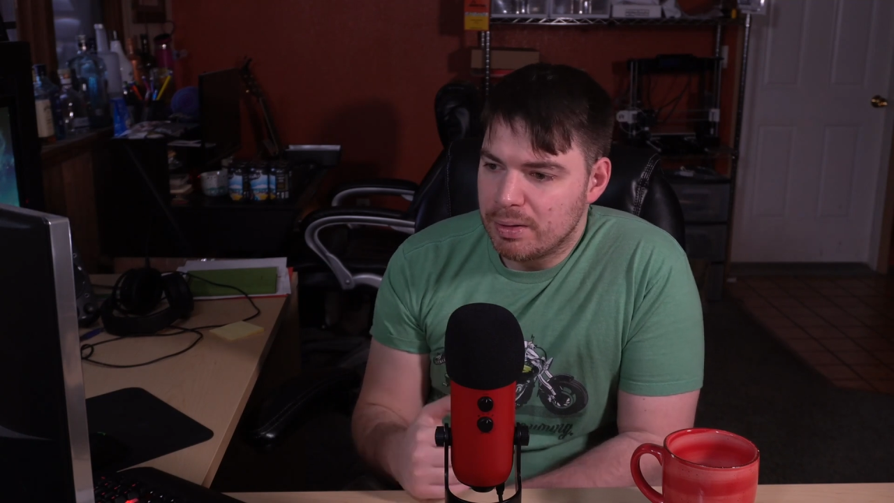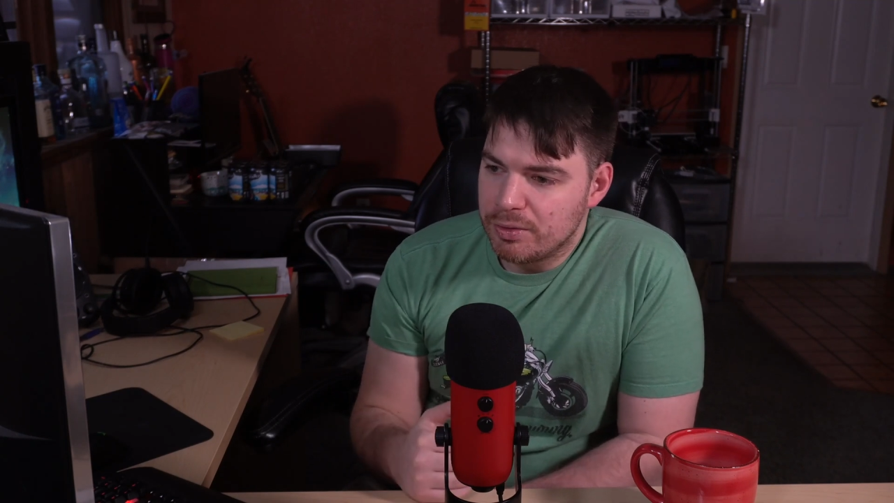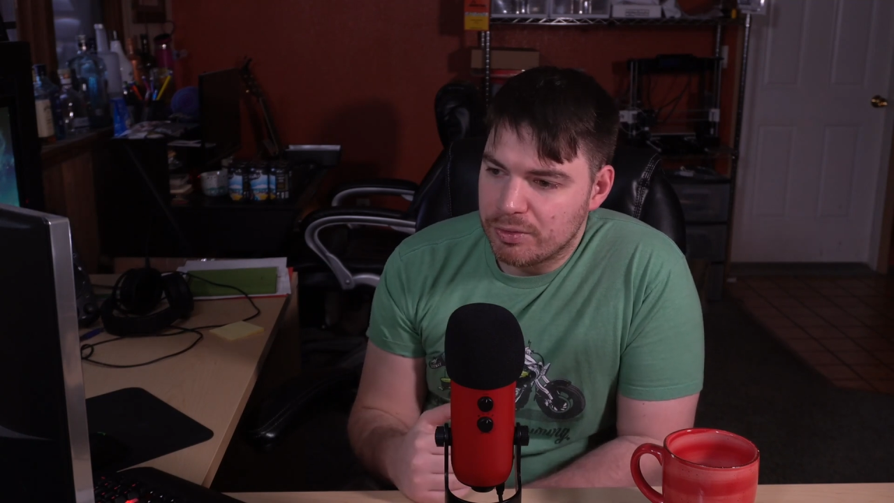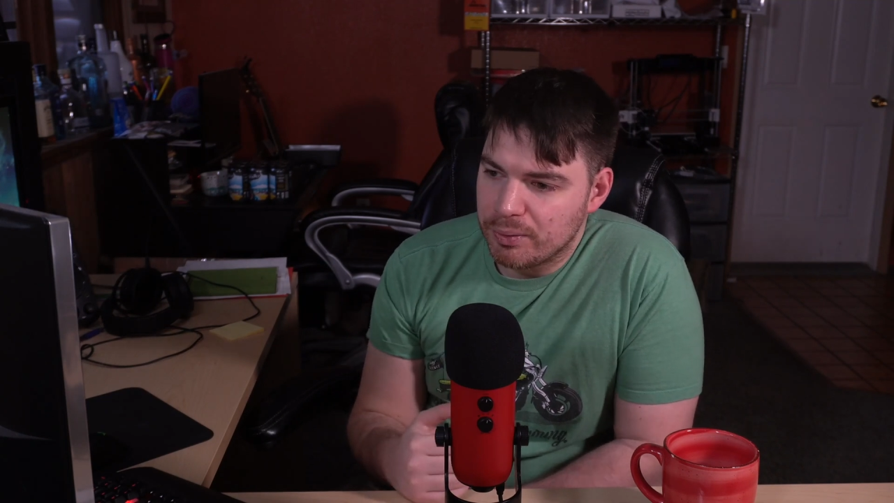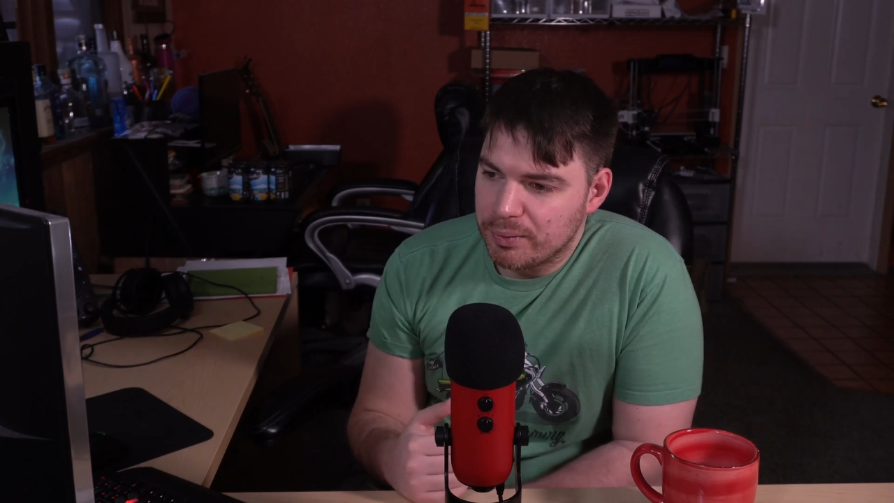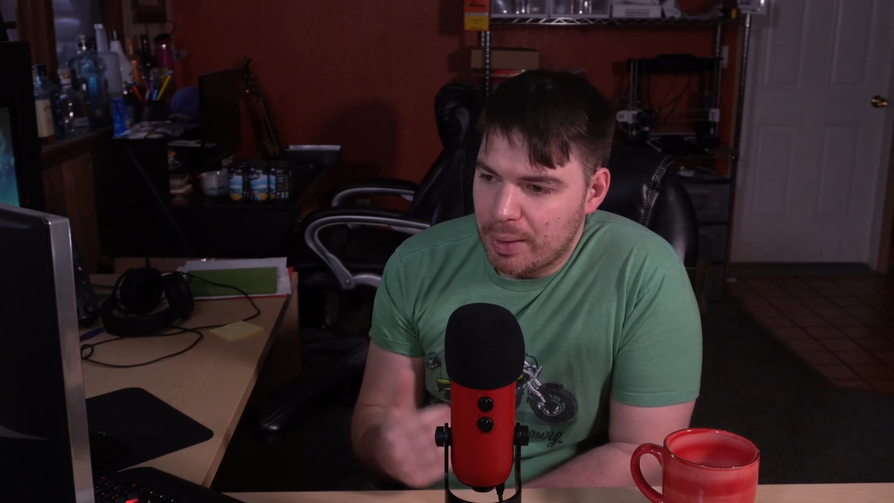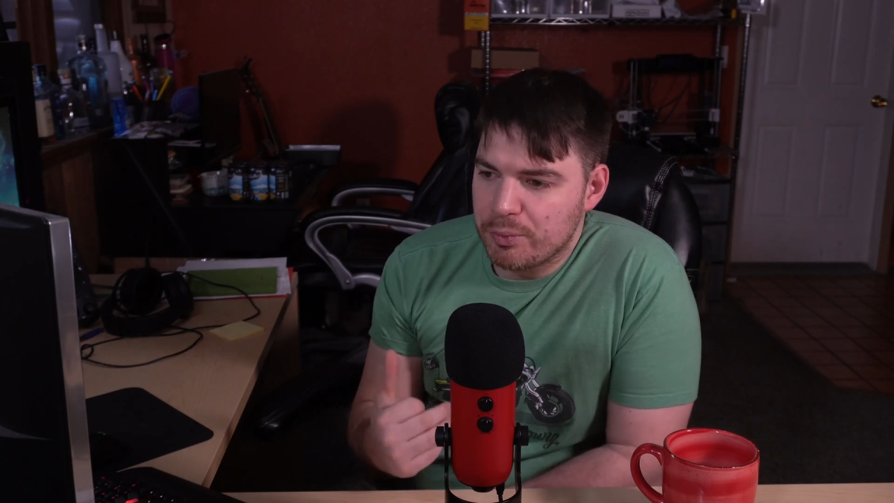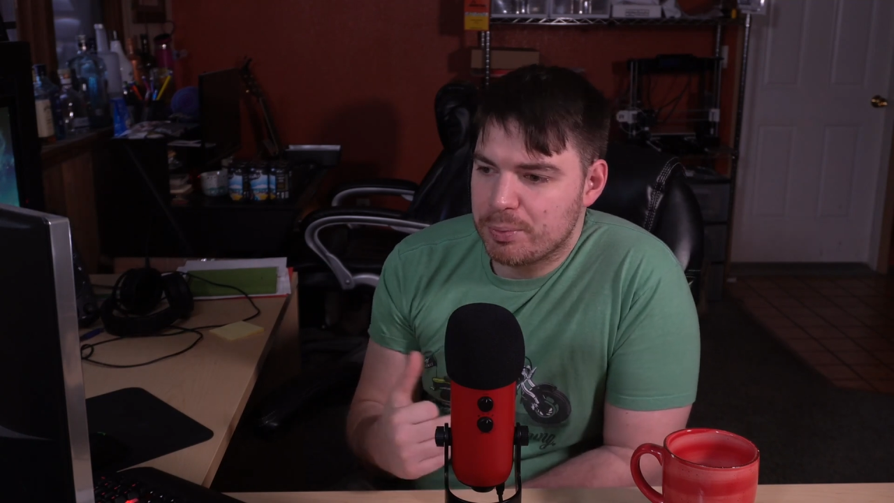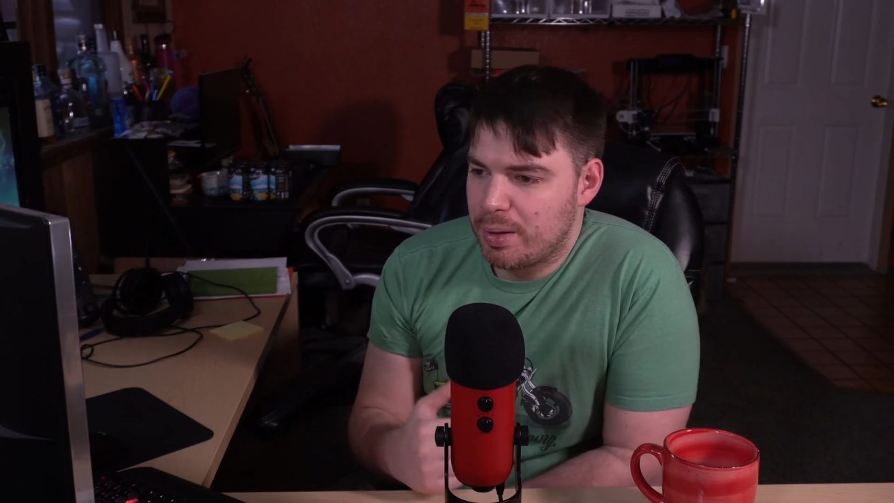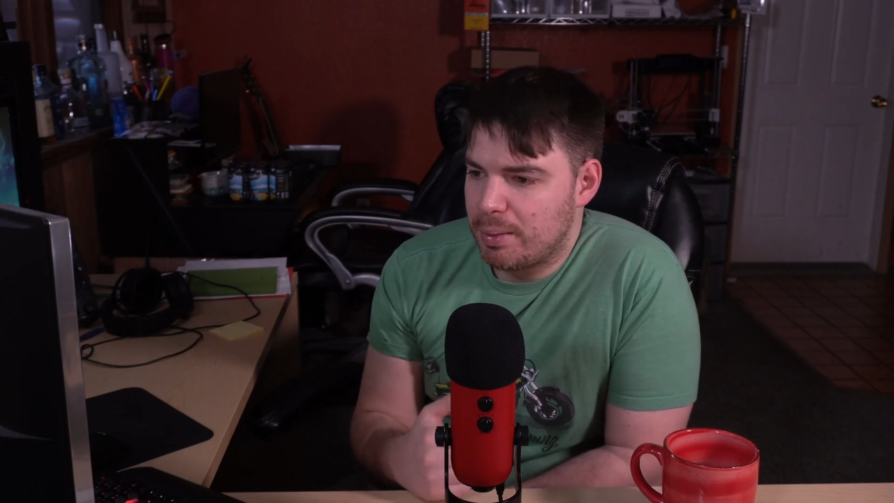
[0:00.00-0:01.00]
So that
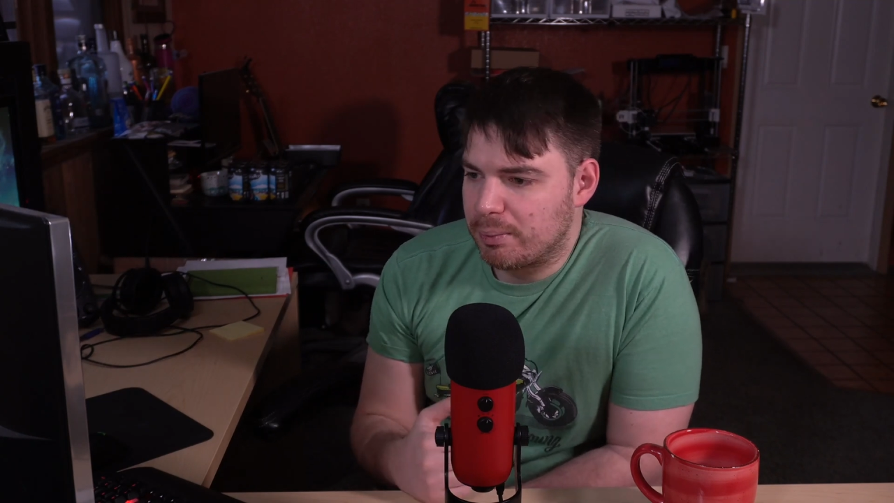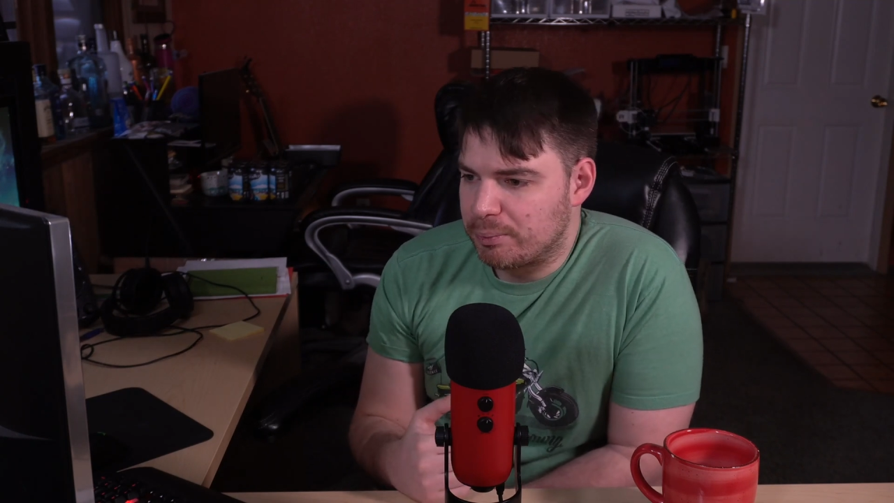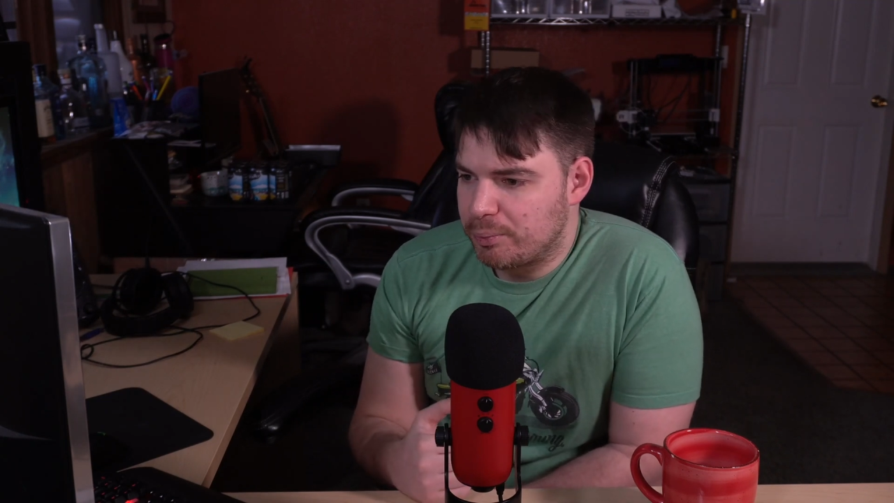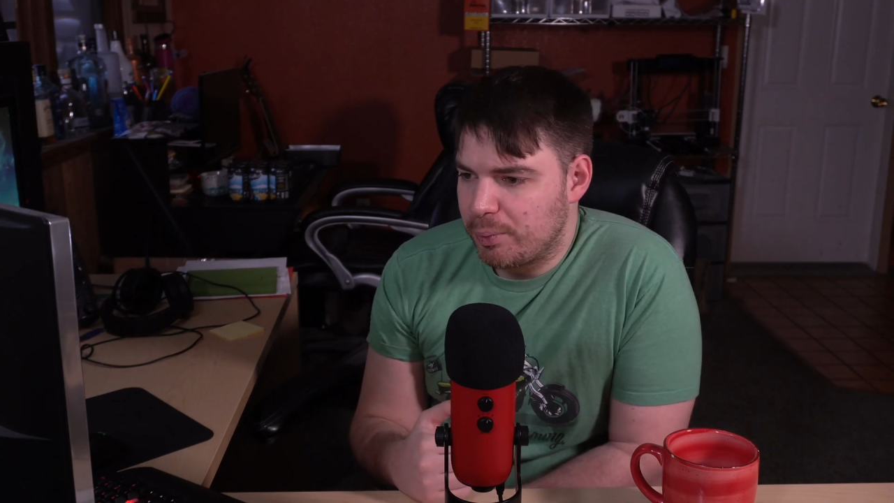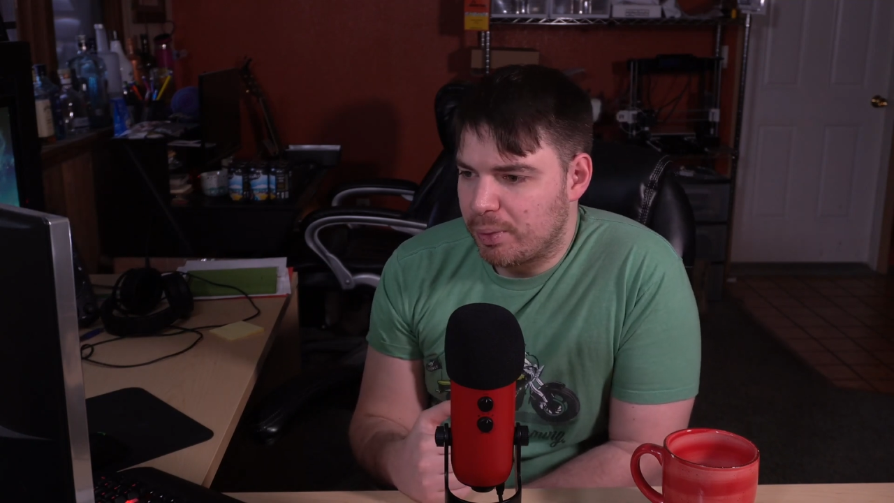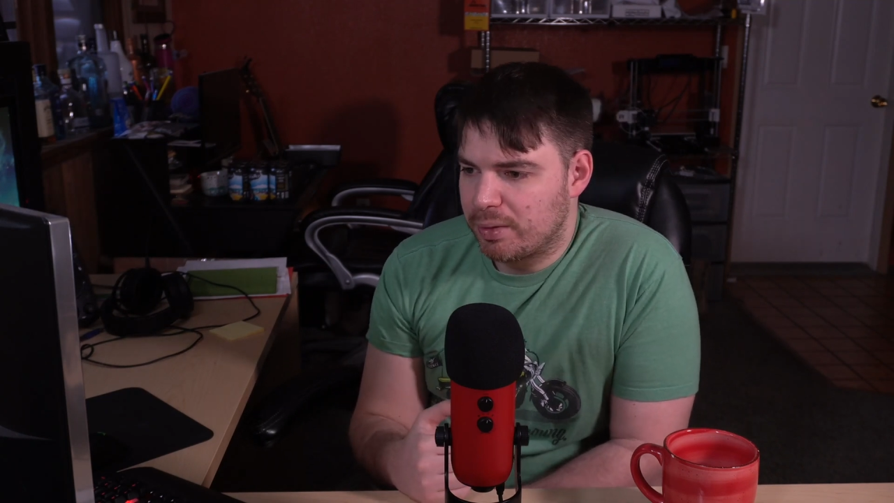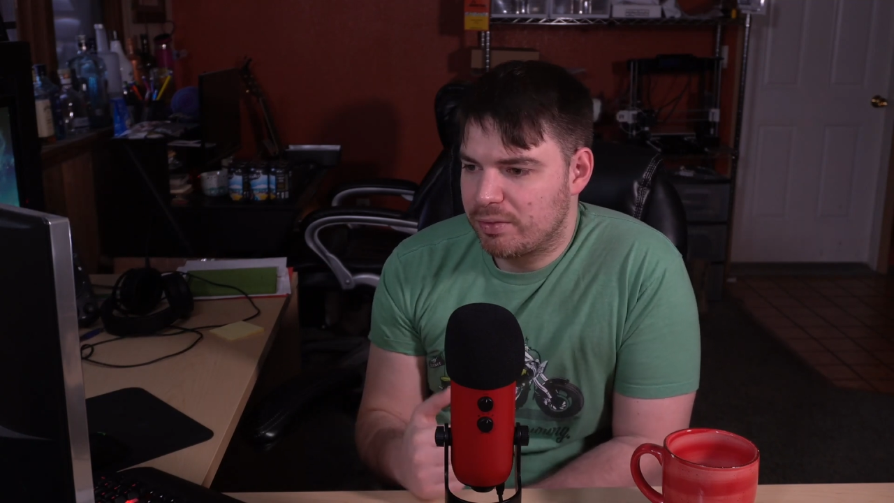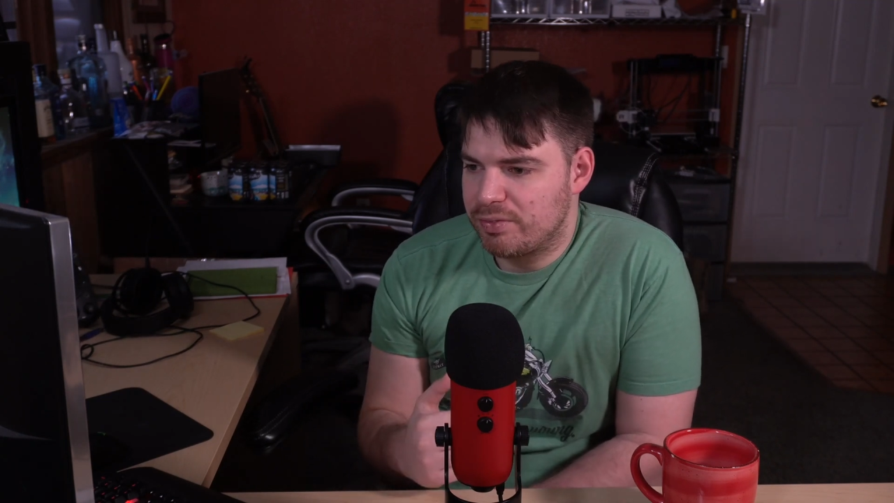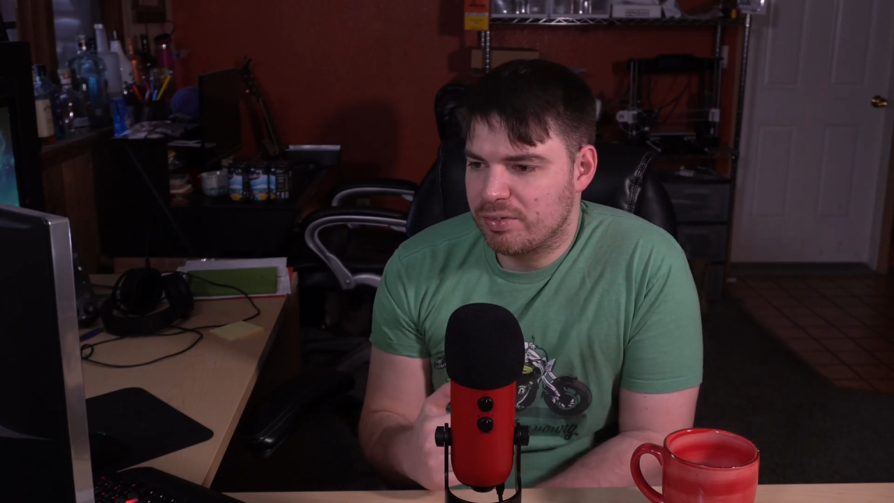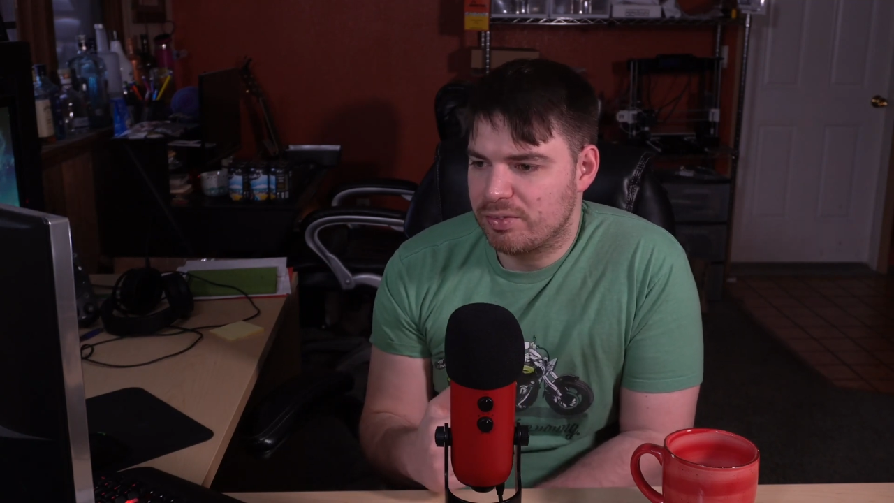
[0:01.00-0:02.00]
was a problem. We wanted to
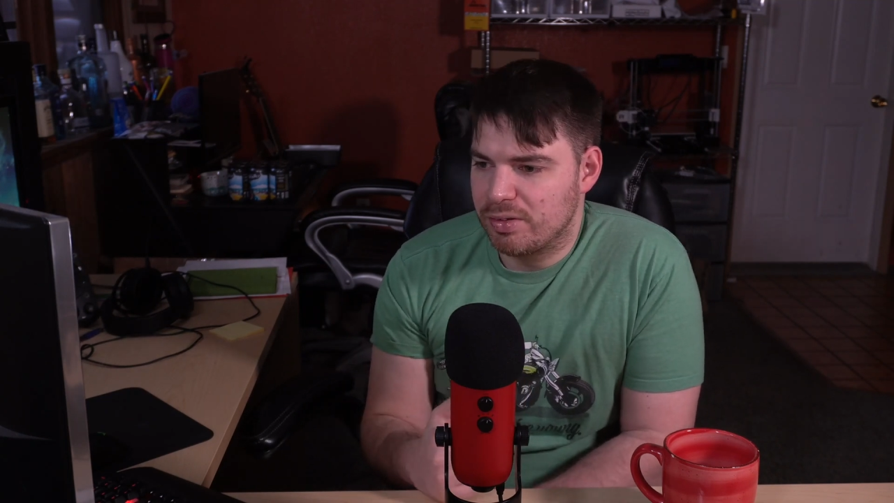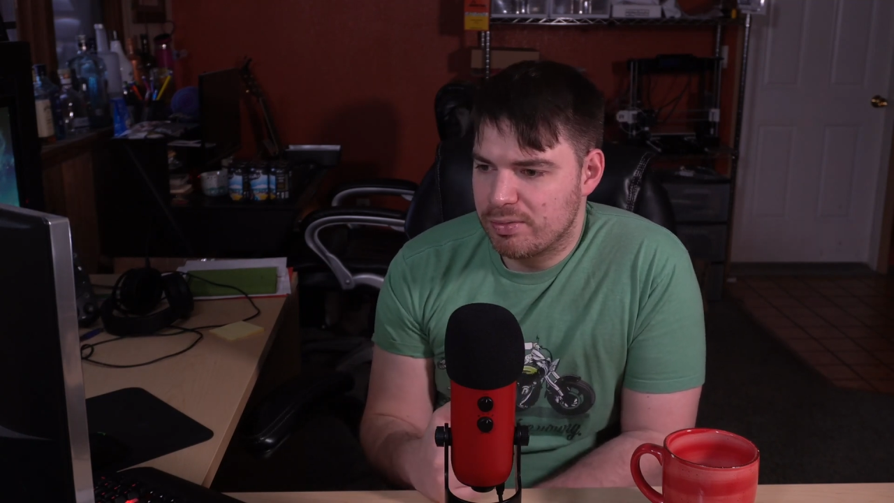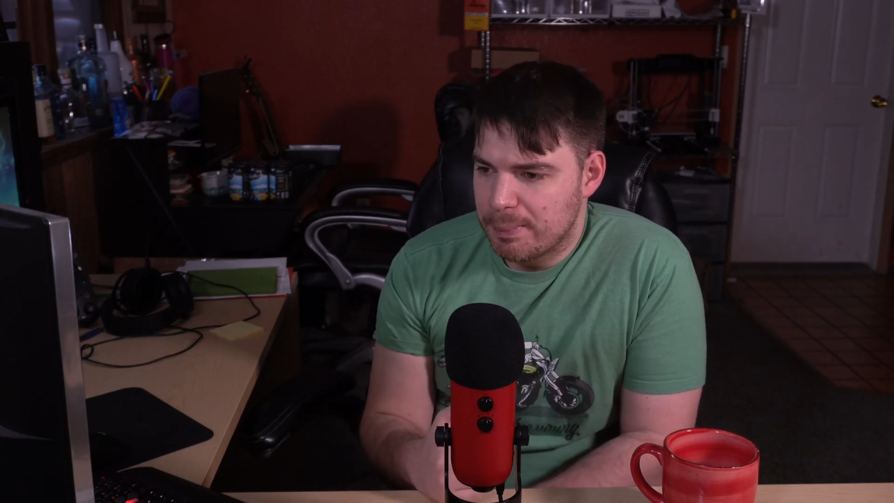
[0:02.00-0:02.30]
fix this.